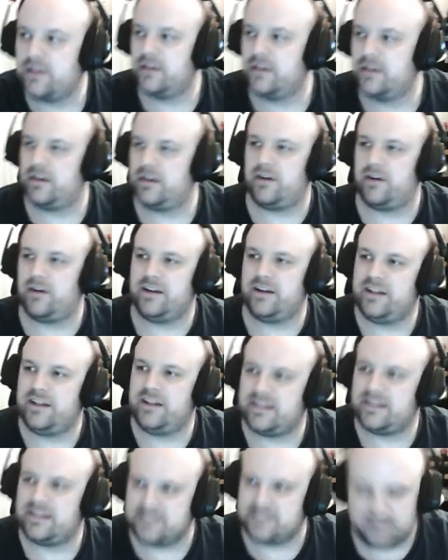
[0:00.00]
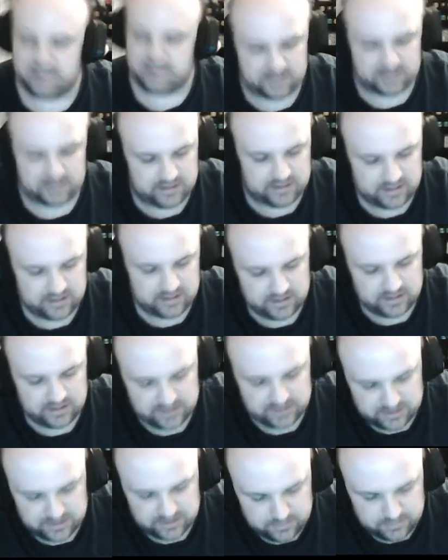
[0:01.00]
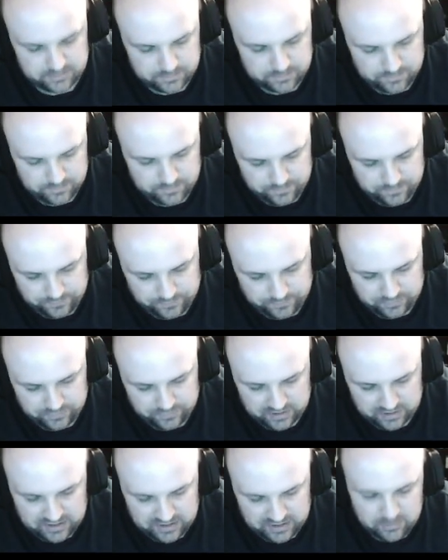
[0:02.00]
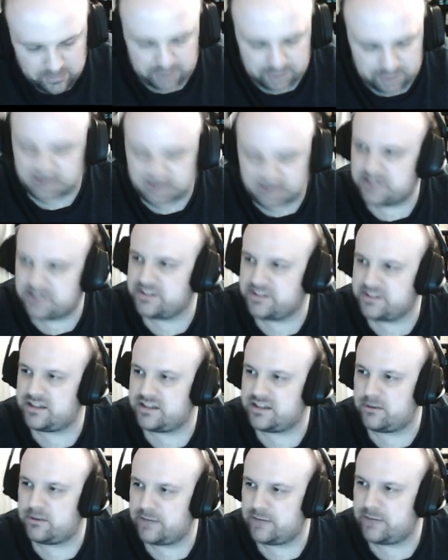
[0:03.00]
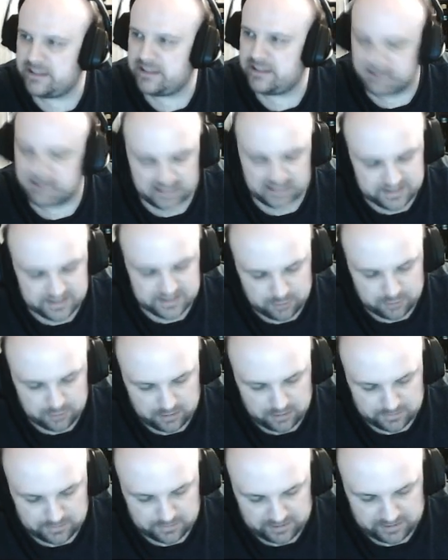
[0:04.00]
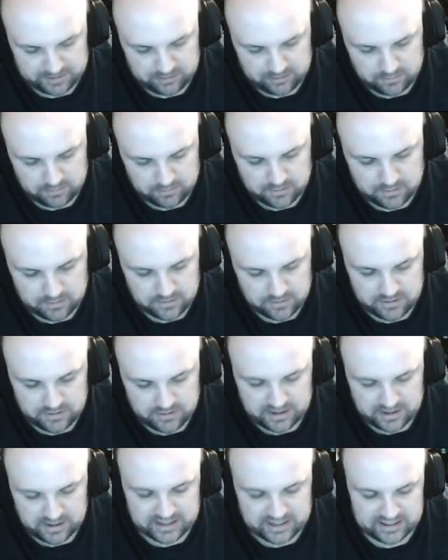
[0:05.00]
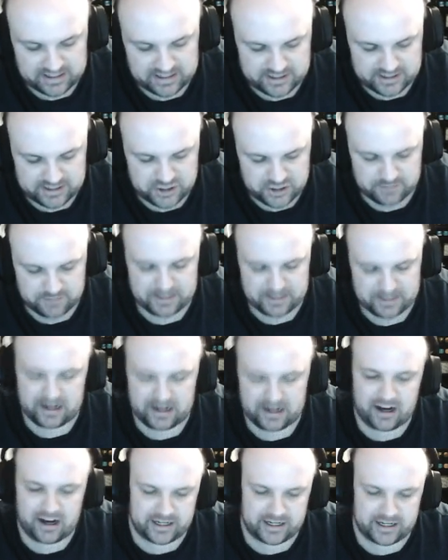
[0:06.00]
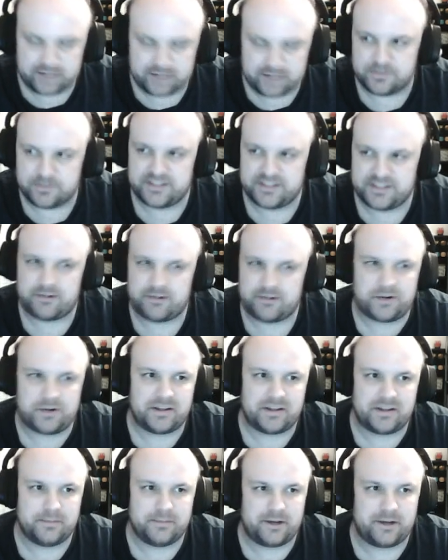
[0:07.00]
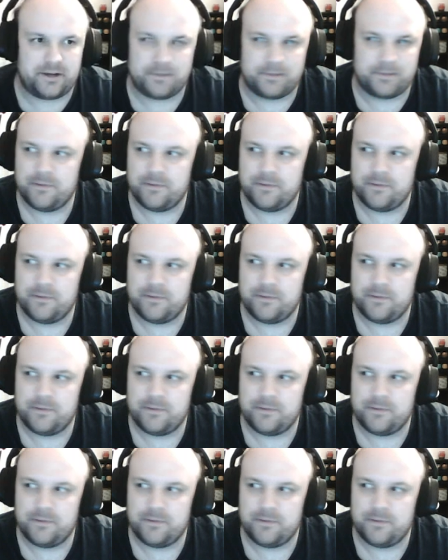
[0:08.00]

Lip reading: All right, excellent. So I think what I'm going to do is I'll write the next problem here. And again, this should have been I equals 0 on the bottom.